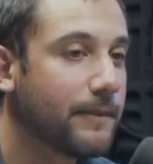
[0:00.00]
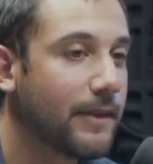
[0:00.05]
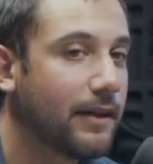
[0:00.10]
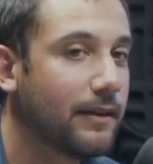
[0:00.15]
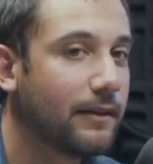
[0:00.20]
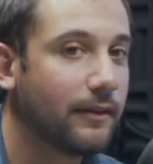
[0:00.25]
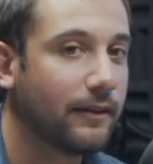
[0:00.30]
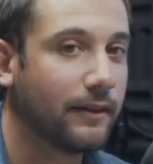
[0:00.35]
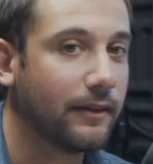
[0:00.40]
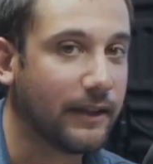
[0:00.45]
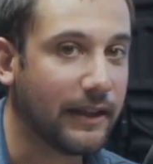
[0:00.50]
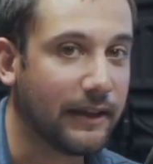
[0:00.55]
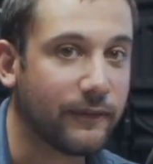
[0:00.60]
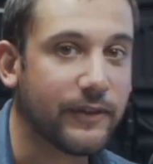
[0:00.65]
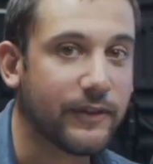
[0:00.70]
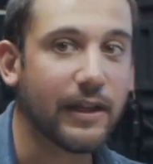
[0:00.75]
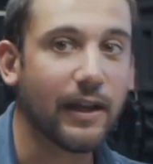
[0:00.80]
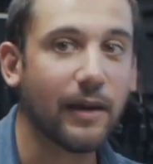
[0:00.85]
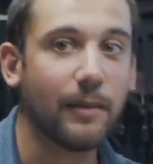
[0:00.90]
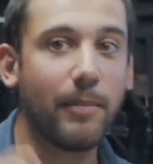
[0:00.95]

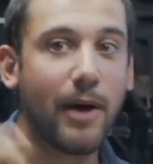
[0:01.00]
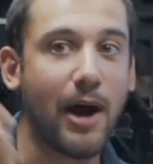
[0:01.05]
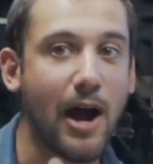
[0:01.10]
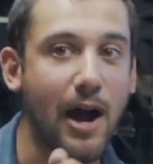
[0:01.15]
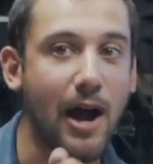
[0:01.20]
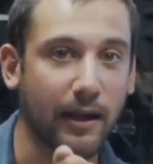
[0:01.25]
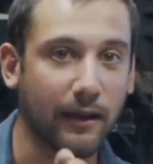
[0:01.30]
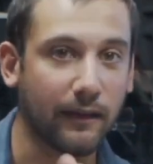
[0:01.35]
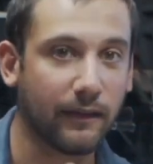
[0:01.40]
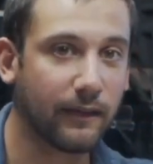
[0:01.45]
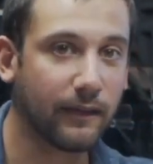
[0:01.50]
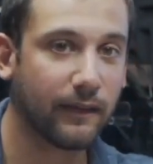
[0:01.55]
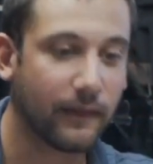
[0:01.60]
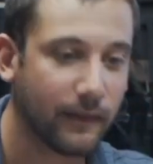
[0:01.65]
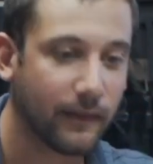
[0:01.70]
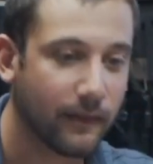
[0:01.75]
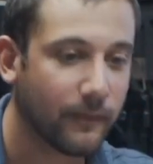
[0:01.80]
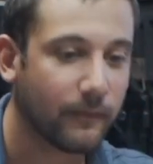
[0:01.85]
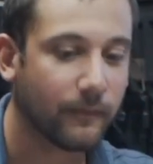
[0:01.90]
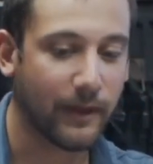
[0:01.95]
lifting a box,
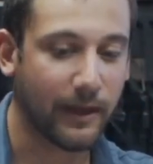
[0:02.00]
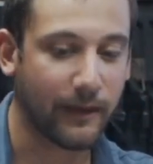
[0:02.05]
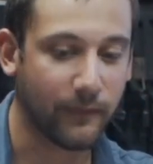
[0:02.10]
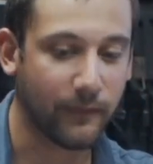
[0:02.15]
like